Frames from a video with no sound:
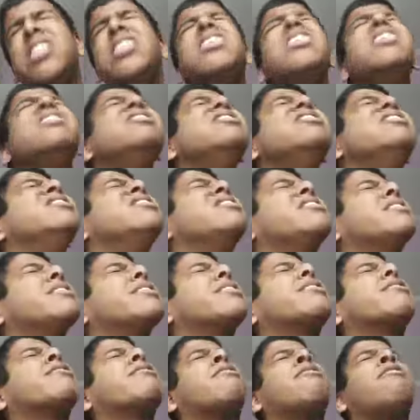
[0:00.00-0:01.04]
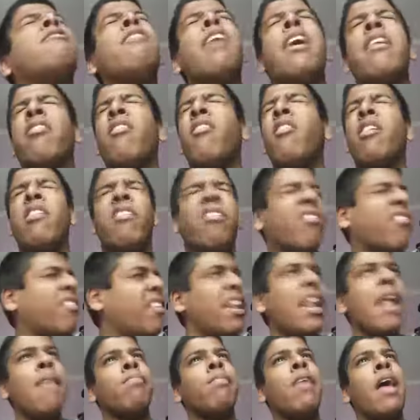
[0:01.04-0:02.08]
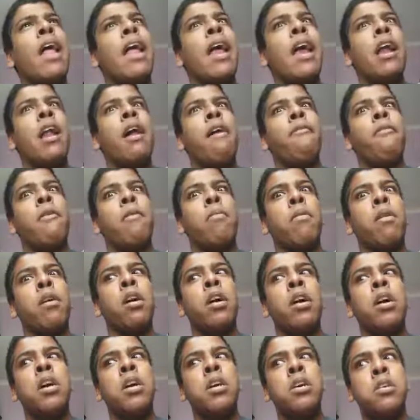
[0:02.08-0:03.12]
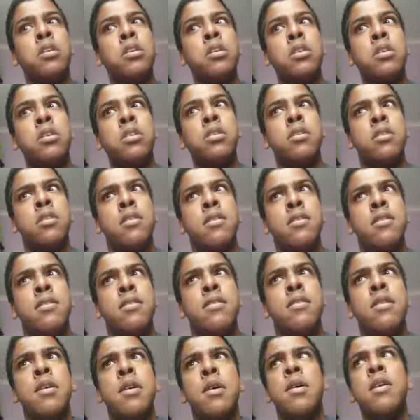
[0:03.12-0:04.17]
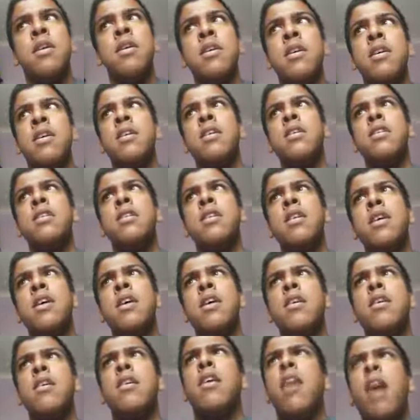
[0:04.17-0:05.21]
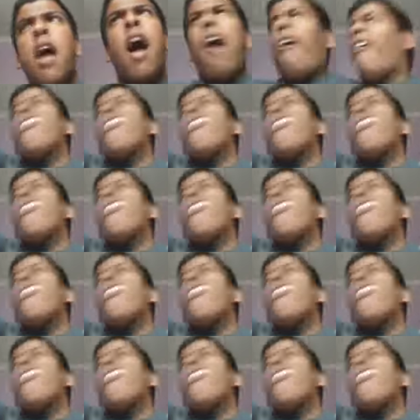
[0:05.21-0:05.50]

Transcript: Jesus Christ, I'm gonna slap the head off you, boy. I